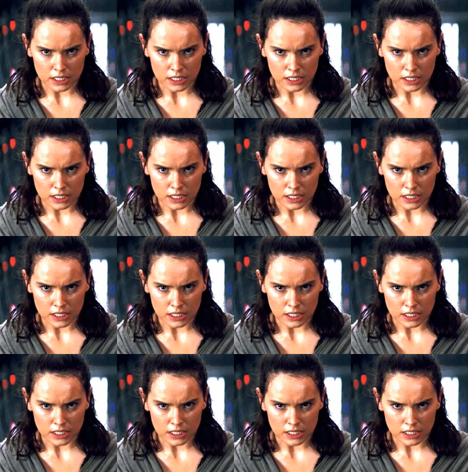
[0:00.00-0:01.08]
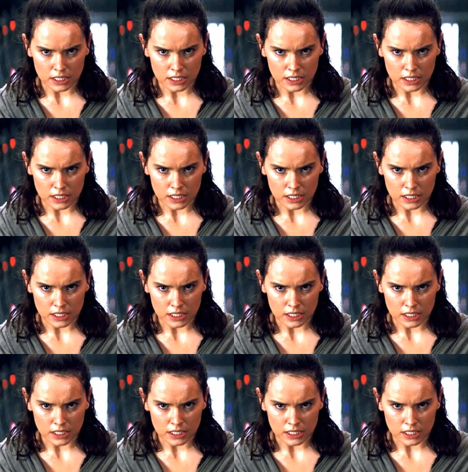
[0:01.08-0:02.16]

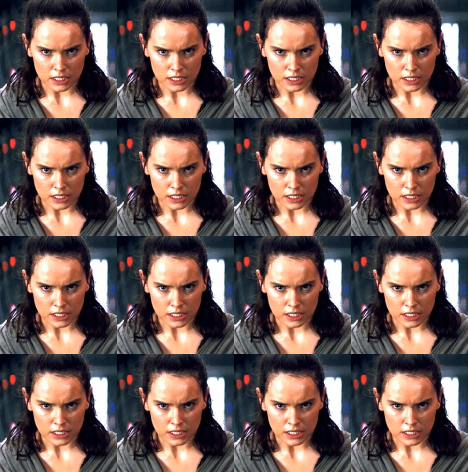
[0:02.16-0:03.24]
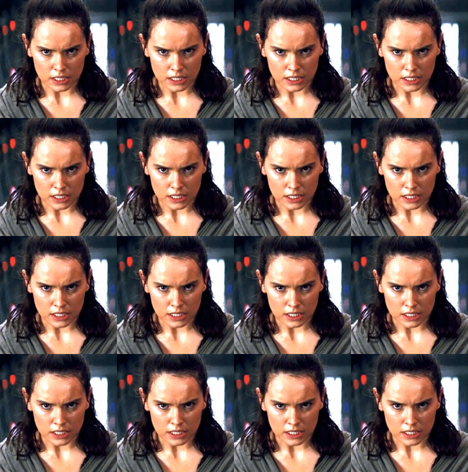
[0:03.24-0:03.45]
No one is speaking in this clip.